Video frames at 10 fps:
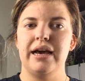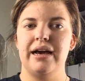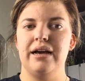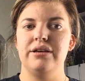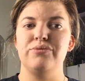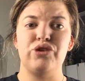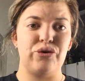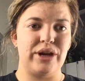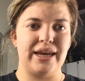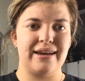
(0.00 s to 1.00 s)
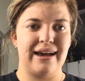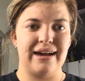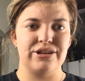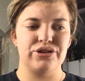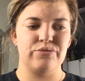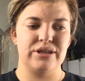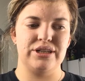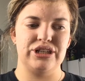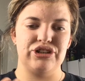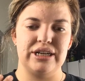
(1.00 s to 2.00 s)
Younique Cash,
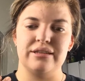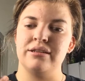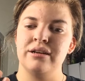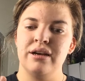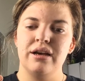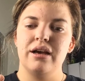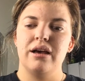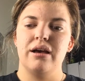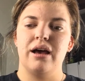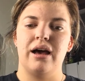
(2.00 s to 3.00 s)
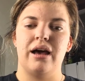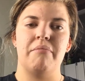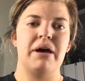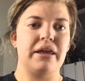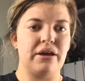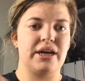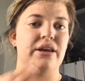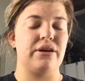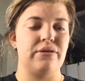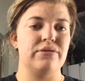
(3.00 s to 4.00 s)
which is just money you
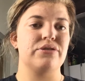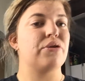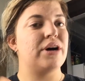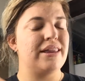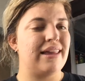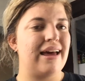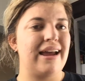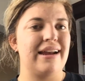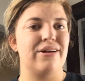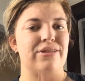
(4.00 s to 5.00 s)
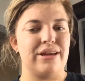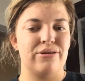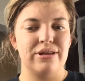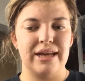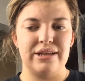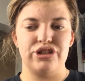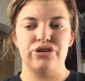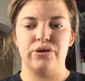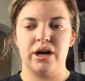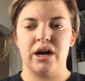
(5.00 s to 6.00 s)
can use online on the online
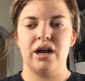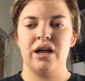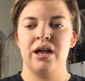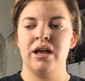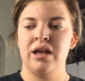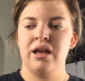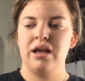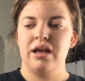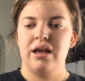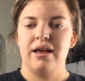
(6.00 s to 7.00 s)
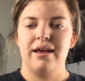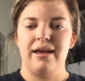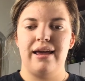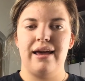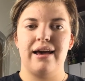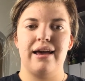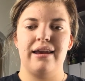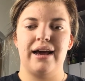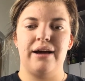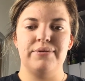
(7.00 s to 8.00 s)
store,
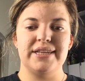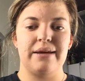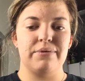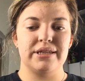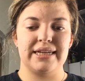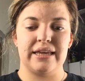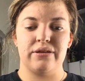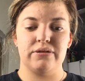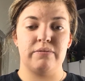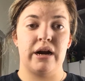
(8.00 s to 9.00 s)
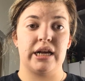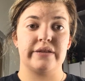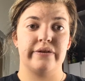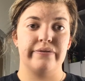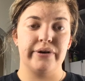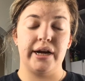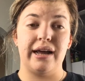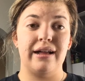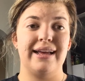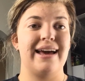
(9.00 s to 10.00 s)
and I was able to get those products for
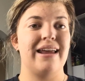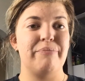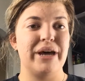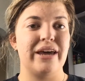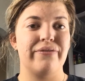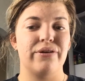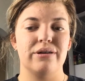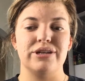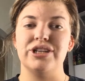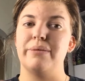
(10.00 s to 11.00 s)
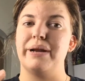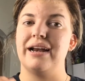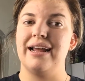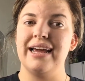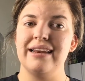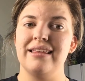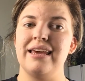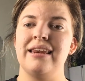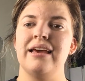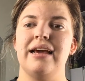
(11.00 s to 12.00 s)
free. All I had to pay for was shipping and
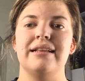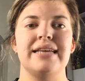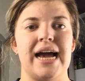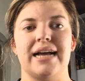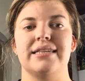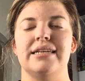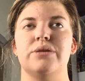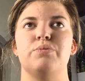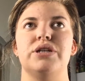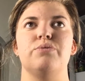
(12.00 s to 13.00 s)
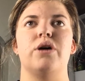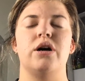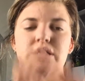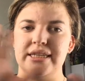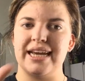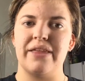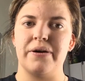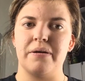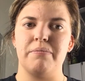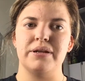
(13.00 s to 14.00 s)
handling and taxes, which all
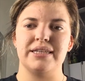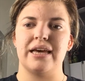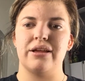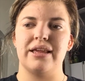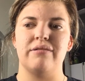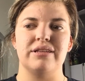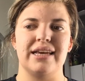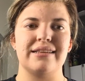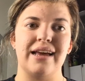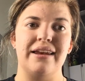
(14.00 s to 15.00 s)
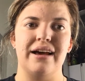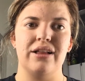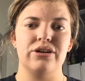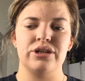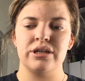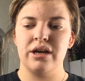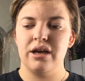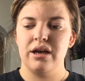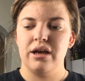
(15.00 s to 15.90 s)
together, put together, that was like $10.